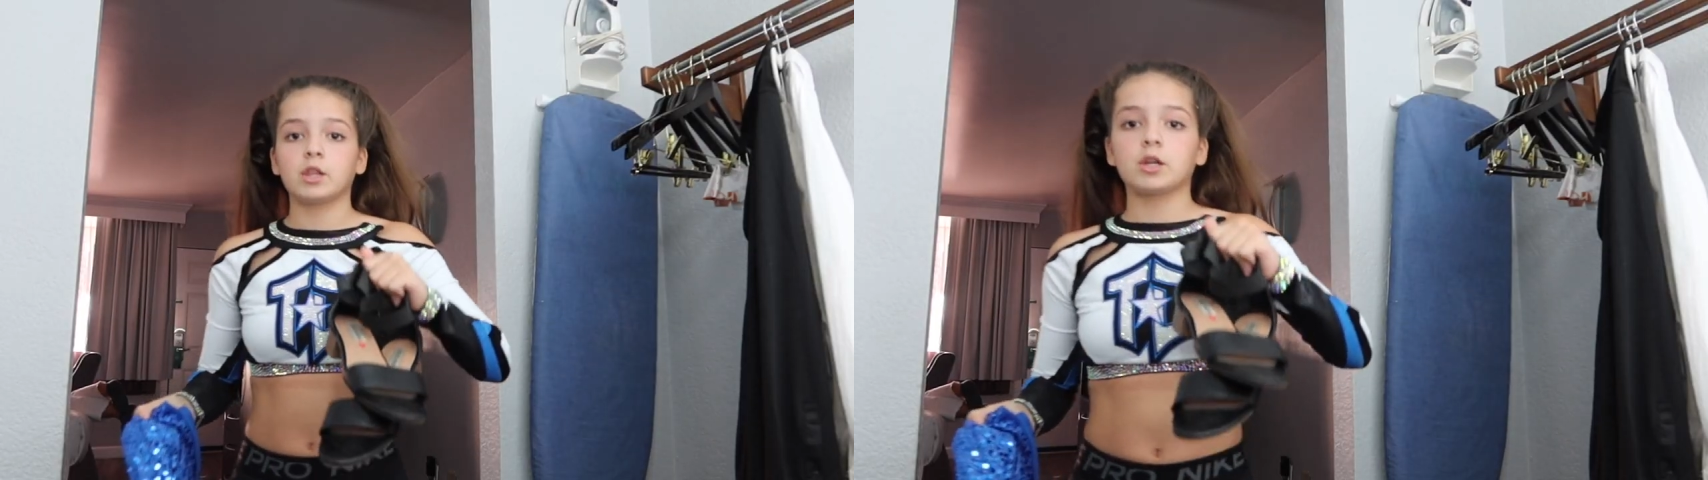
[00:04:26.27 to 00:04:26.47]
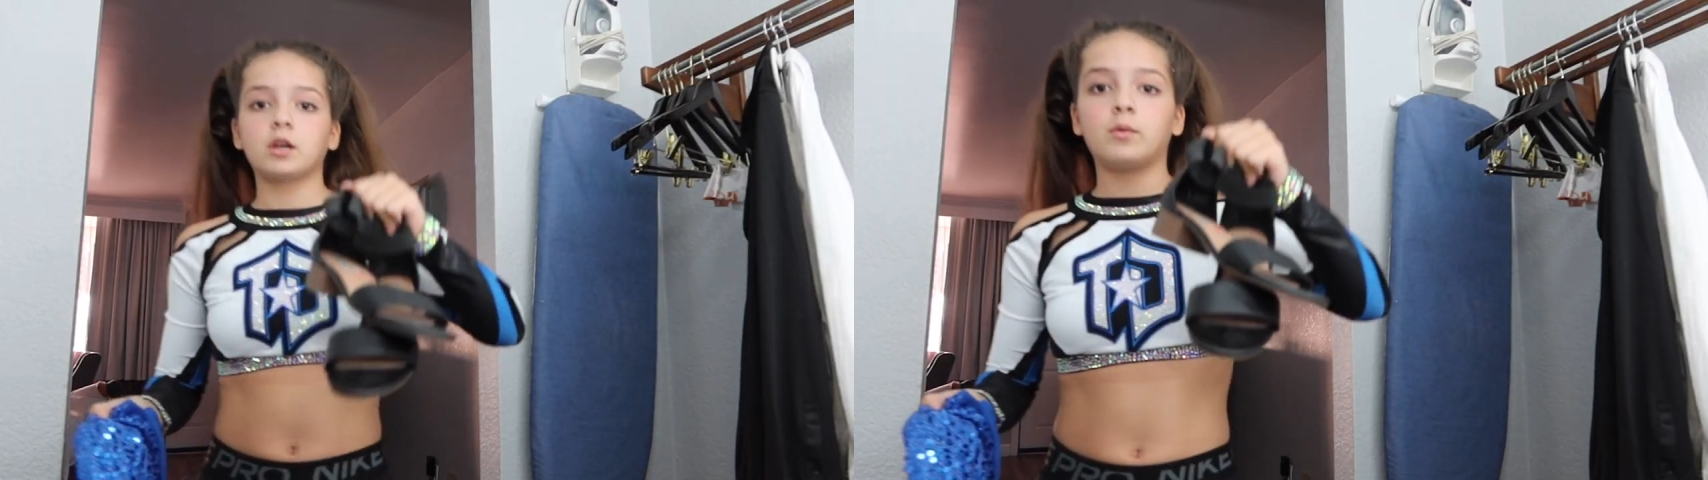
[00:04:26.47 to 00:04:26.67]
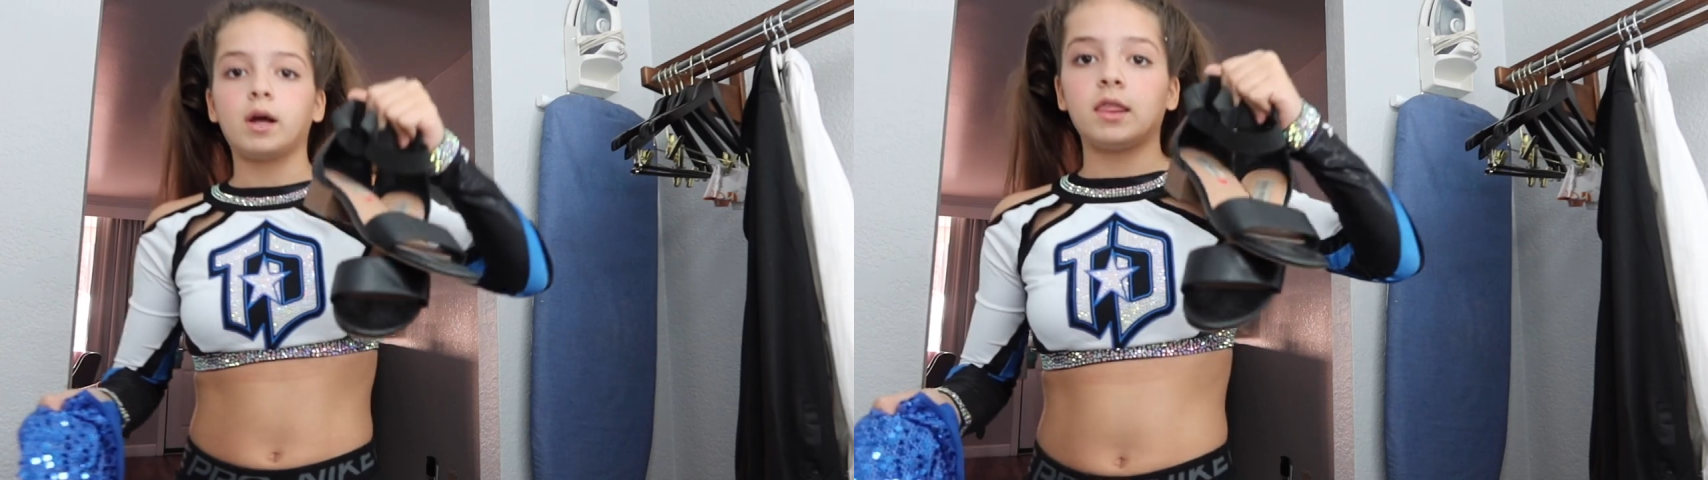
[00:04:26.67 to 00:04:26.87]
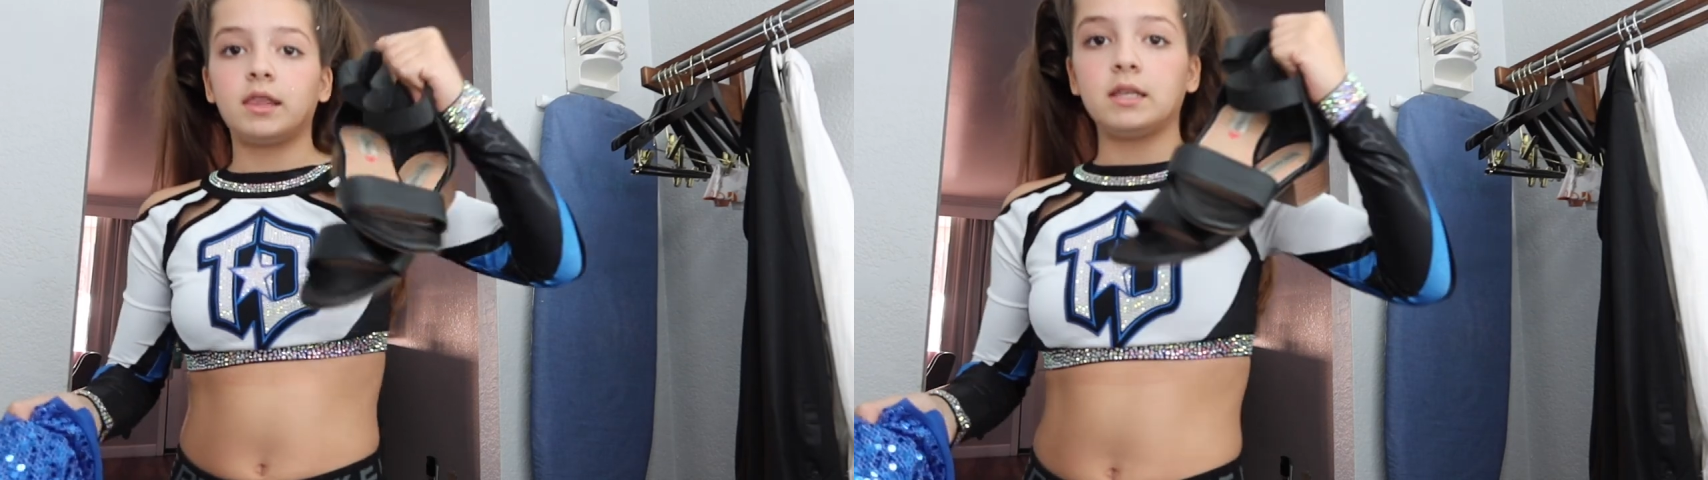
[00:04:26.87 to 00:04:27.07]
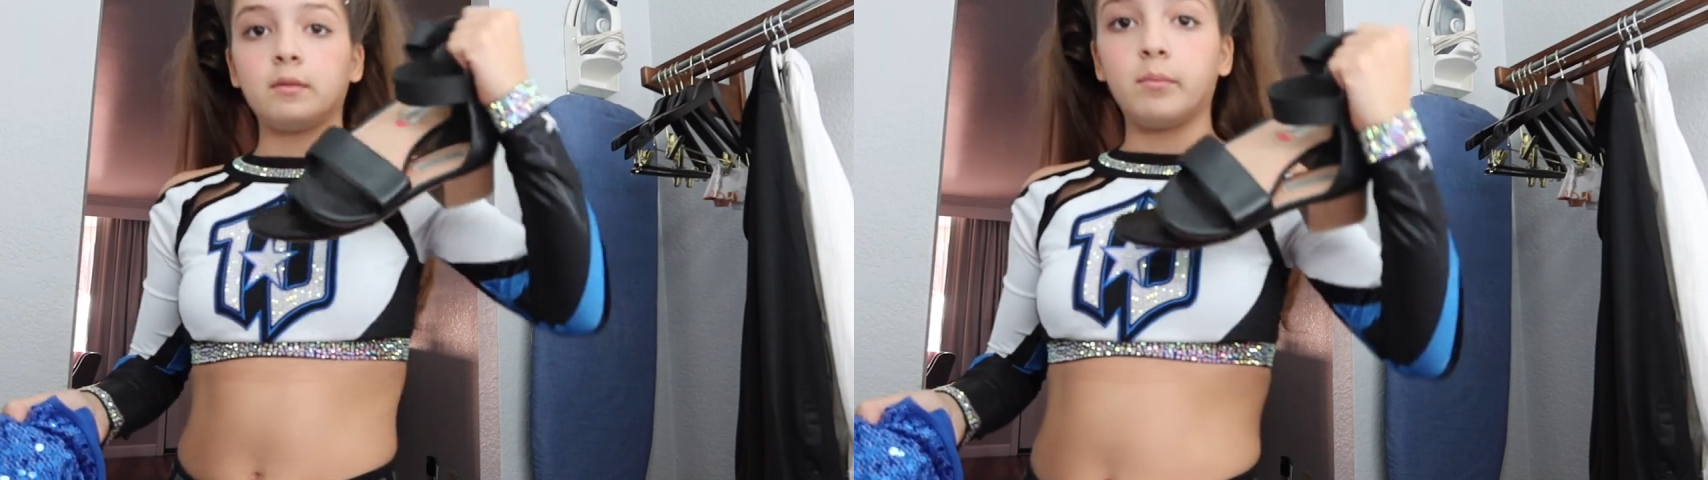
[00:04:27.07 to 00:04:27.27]
either gonna wear
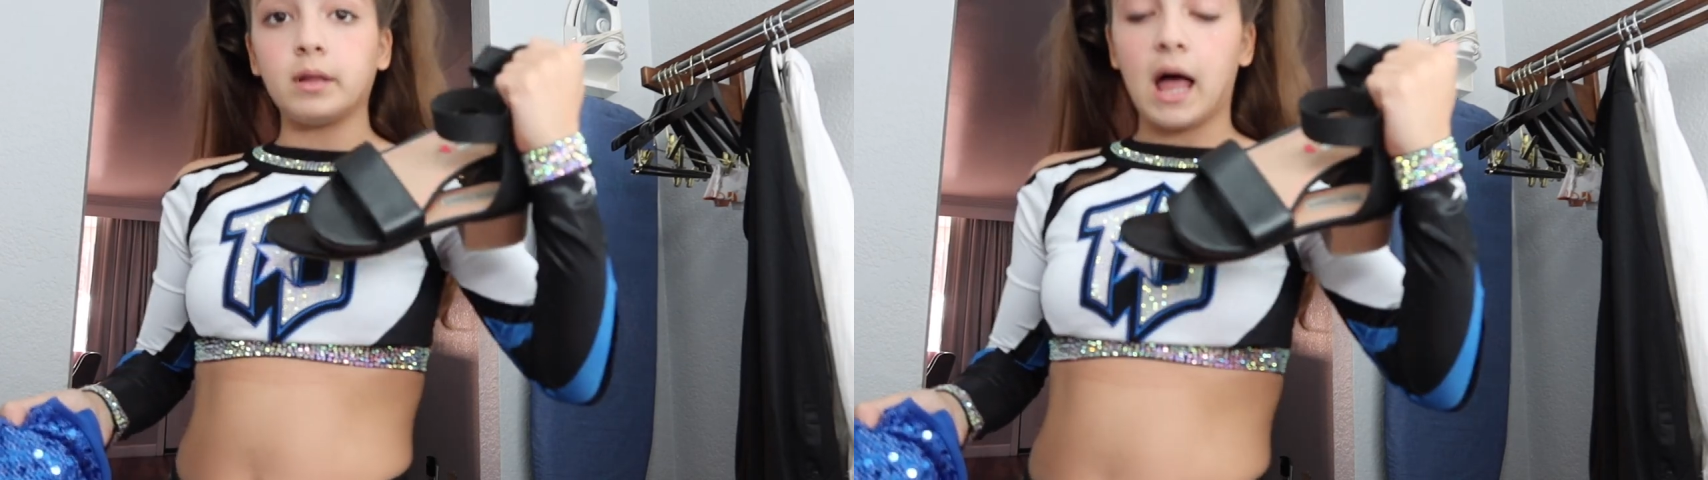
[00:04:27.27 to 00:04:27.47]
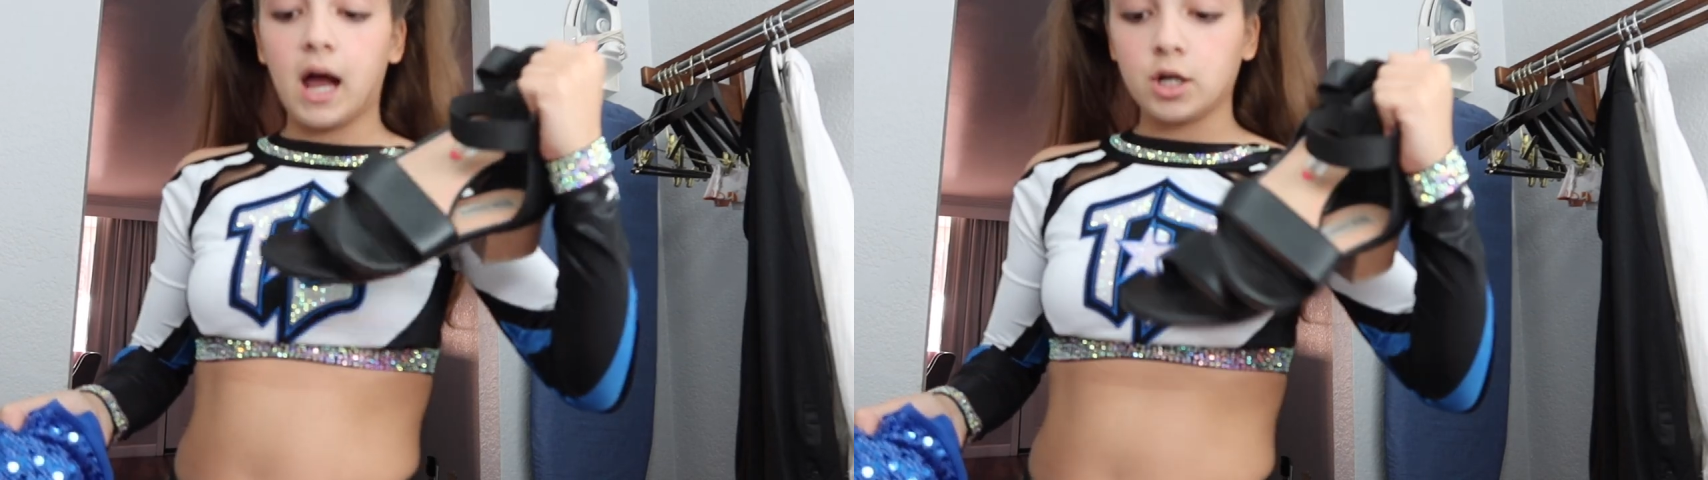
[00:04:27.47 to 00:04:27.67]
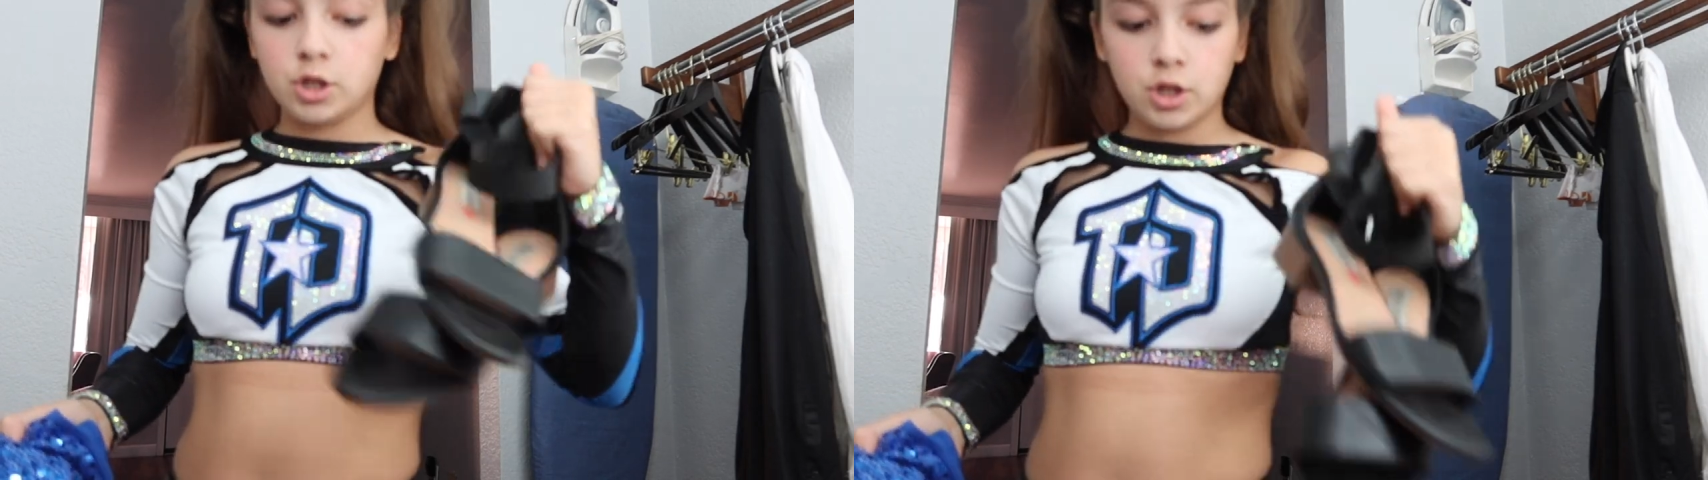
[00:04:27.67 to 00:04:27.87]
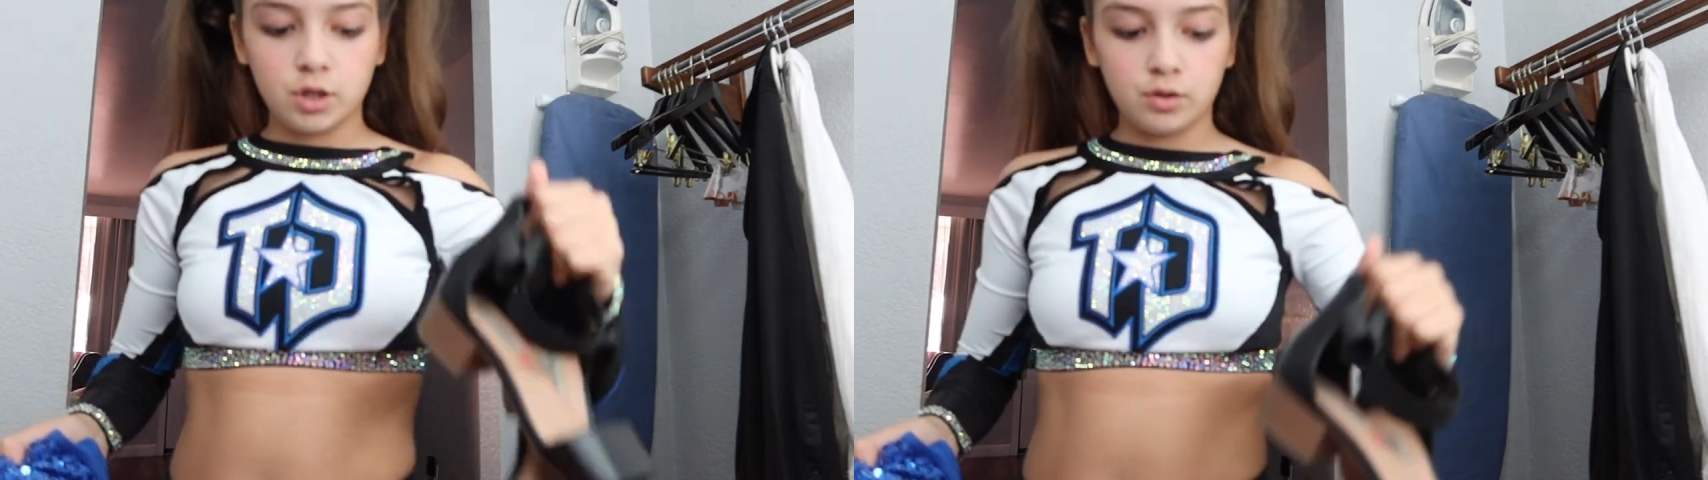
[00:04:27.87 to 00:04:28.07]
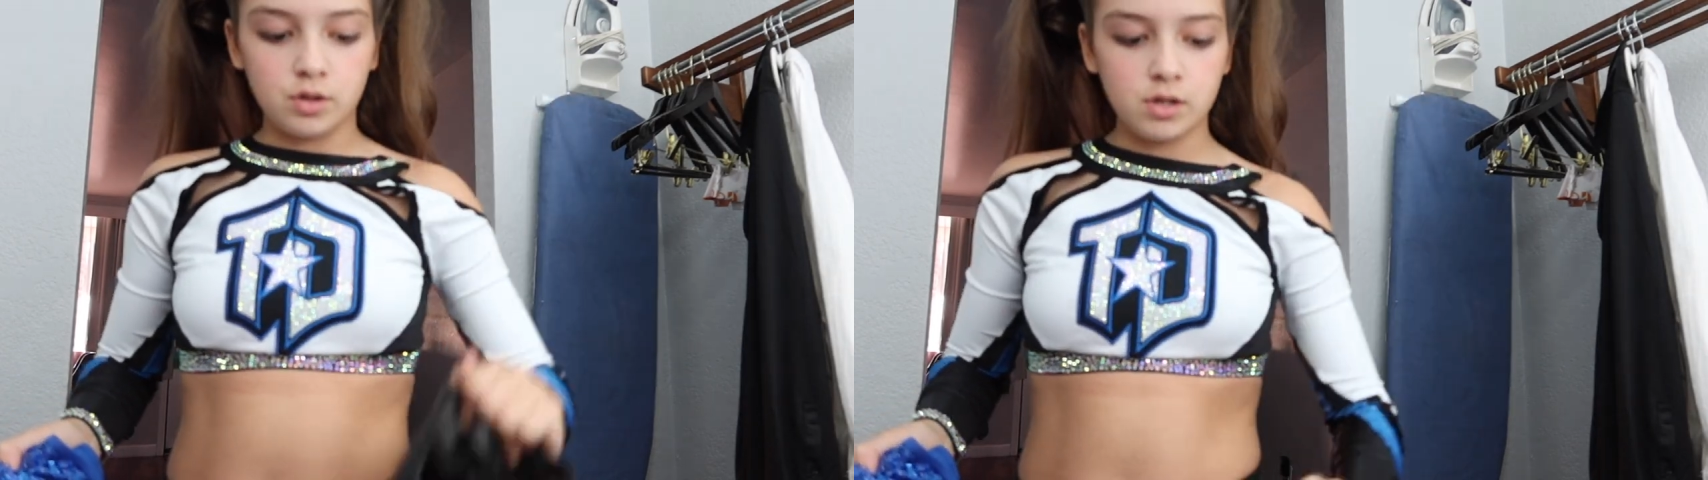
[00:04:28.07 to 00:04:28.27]
these black
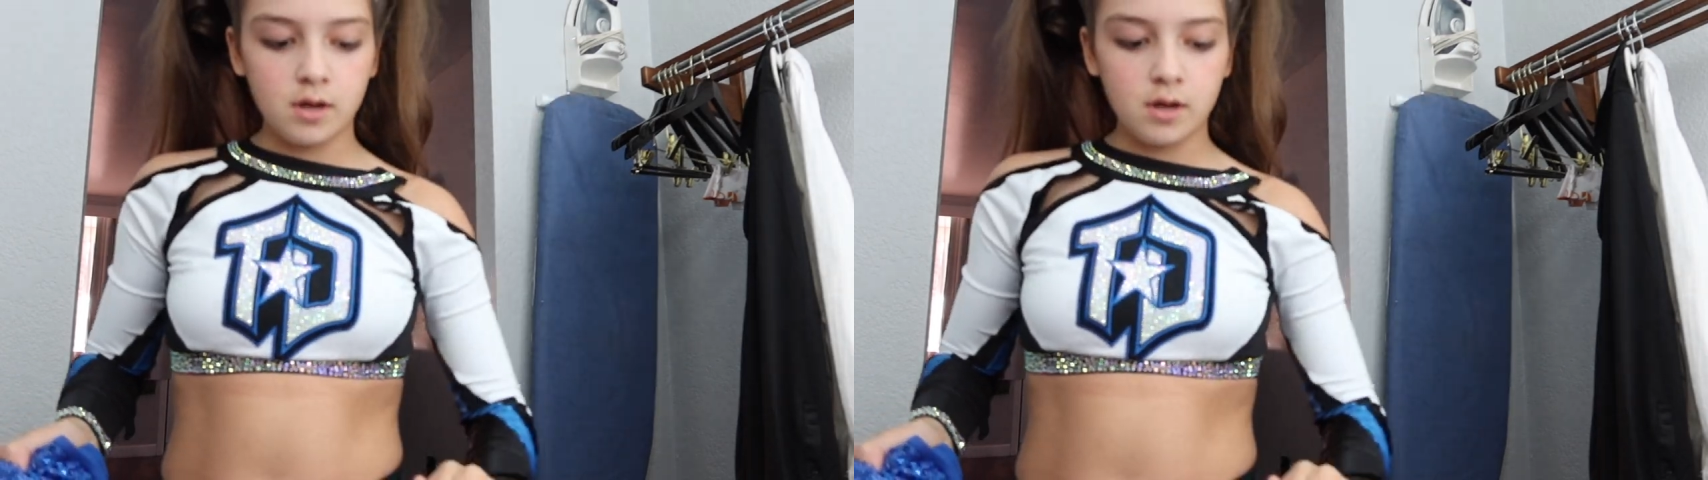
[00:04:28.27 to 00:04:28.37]
shoes